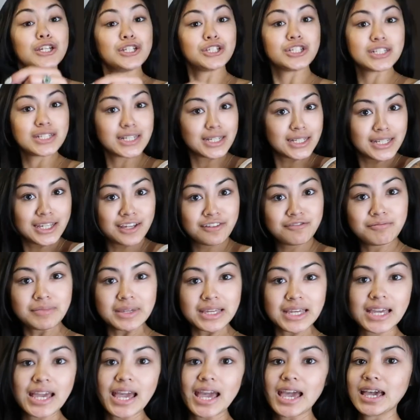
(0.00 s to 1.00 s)
she did give
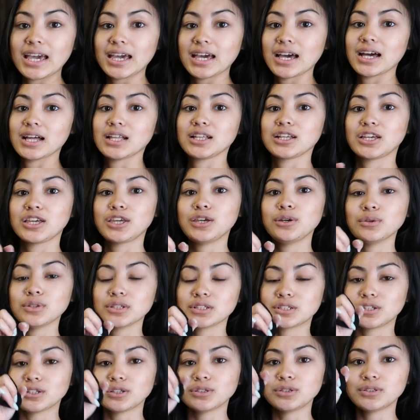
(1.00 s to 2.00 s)
me a cute
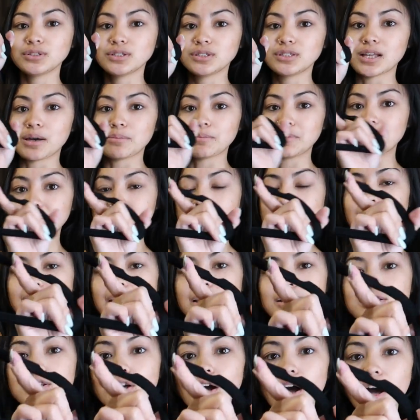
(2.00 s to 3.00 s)
little Lululemon
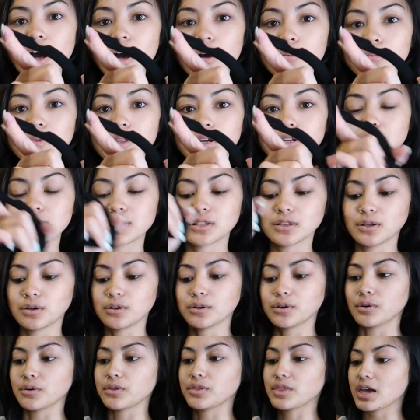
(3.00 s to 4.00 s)
tank top. There's the
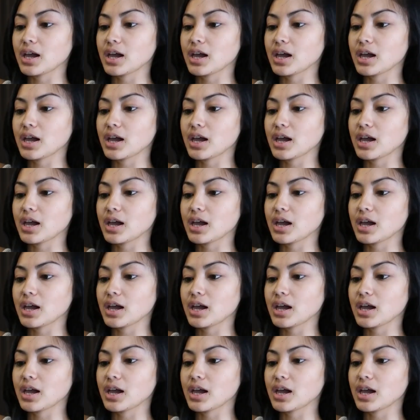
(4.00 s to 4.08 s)
logo